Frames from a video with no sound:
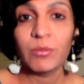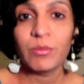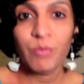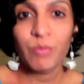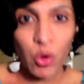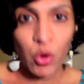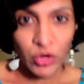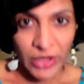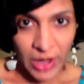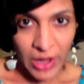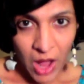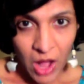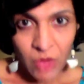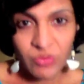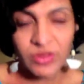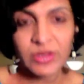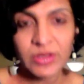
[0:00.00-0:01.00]

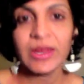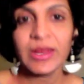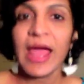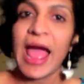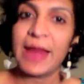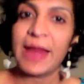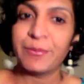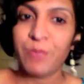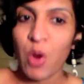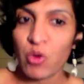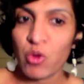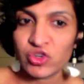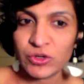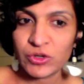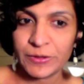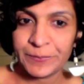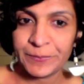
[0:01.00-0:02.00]
Bonninghausen, and
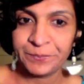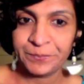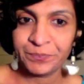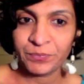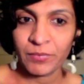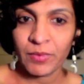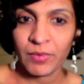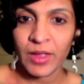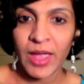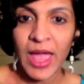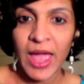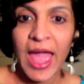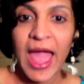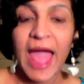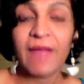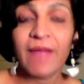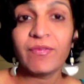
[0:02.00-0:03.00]
Borges.
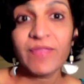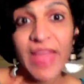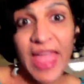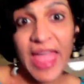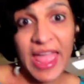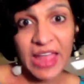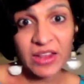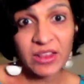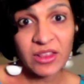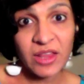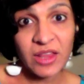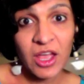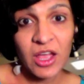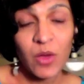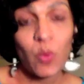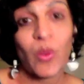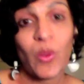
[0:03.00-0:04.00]
And then
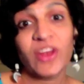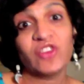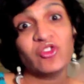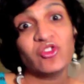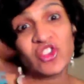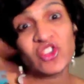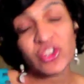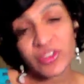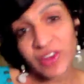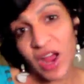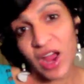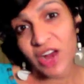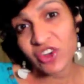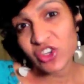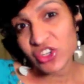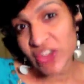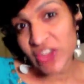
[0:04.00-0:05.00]
when you
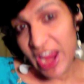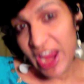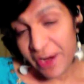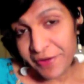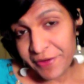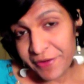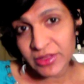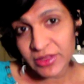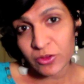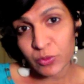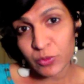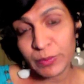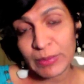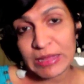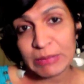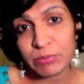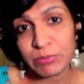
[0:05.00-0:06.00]
start sharing this
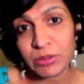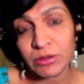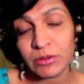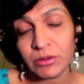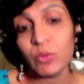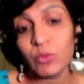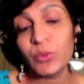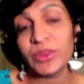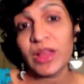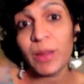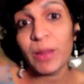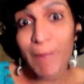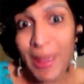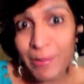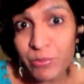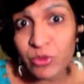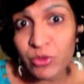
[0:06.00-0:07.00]
with people, with
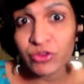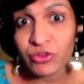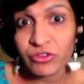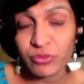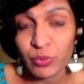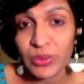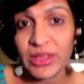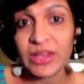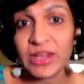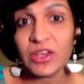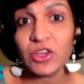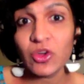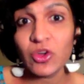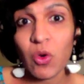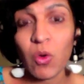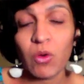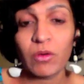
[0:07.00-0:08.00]
members within
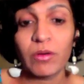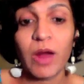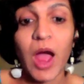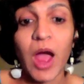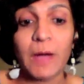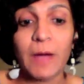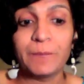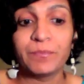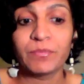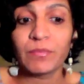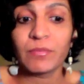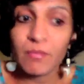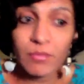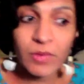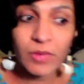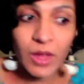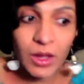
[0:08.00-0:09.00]
your
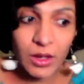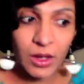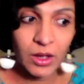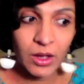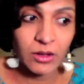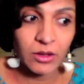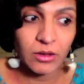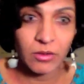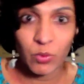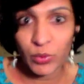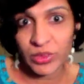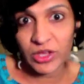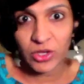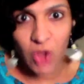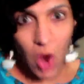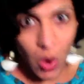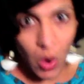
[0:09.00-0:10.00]

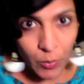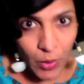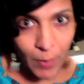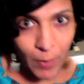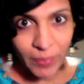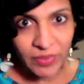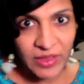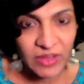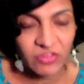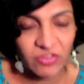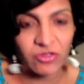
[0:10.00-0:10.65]
homeopathic